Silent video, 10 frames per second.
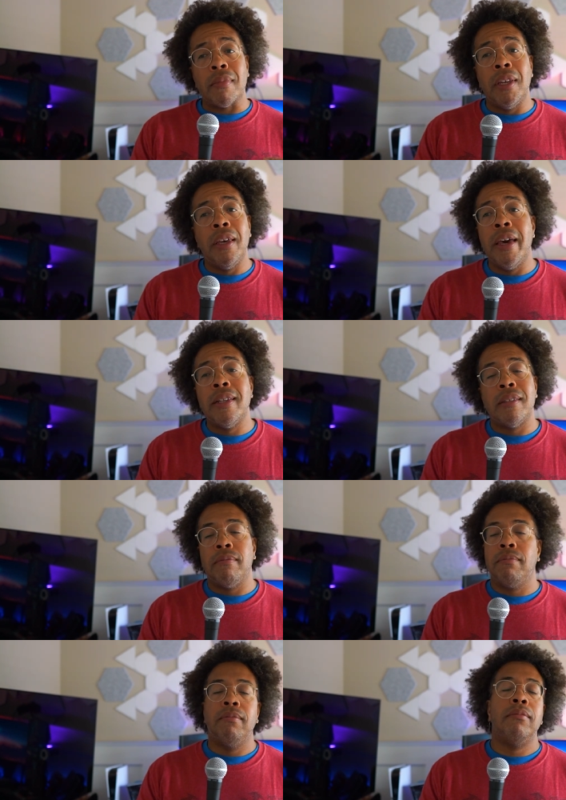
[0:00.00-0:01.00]
Yeah, it's
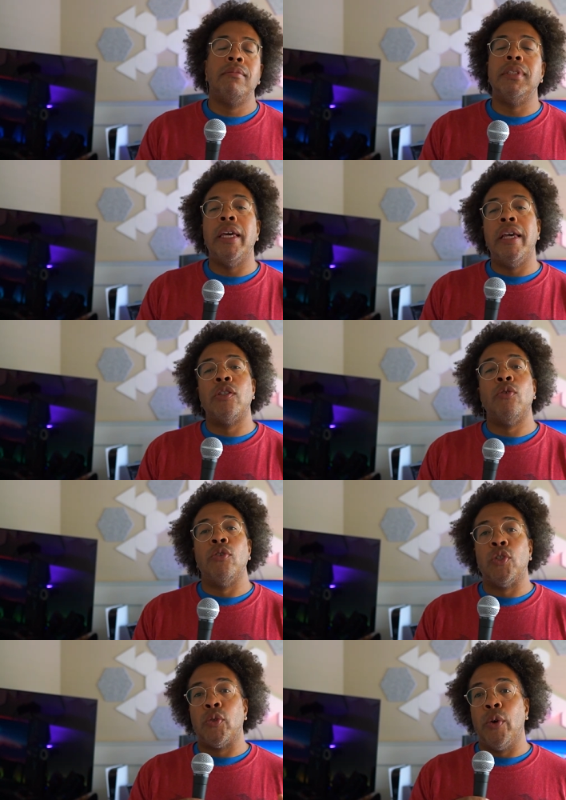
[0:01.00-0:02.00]
it's gonna
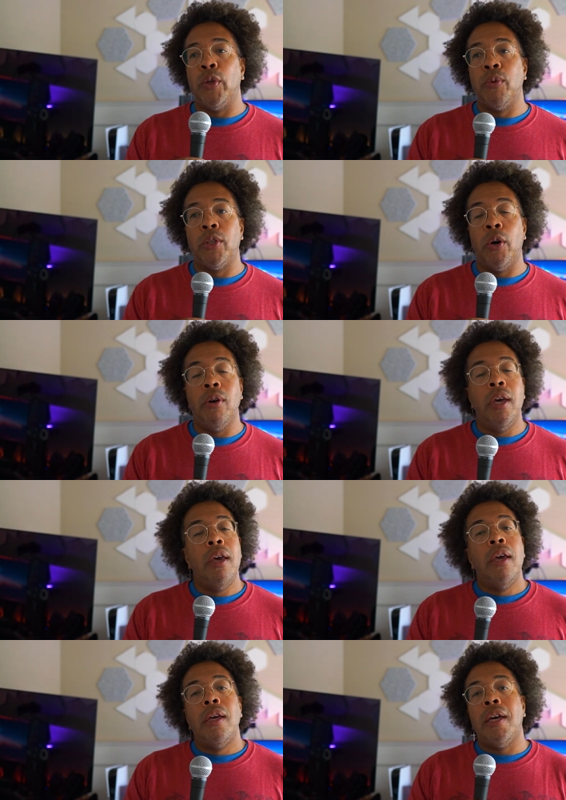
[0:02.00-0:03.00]
destroy you. So
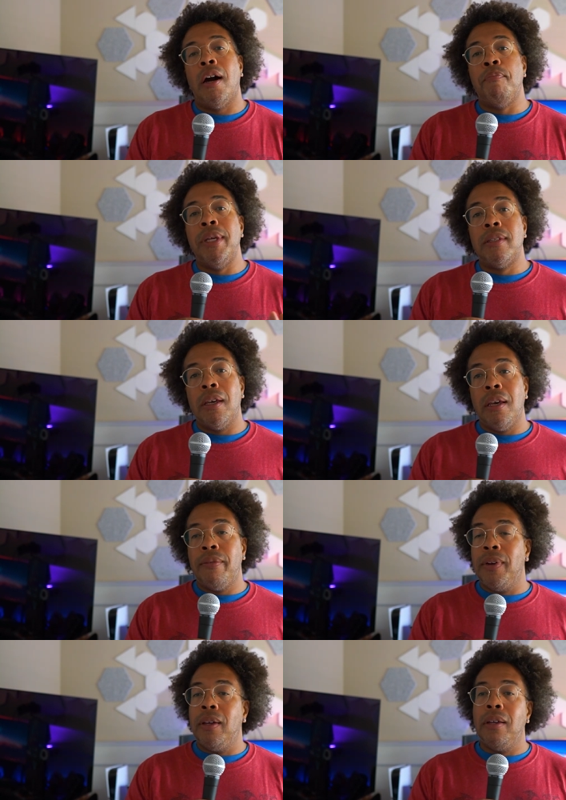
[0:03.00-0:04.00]
y'all be safe.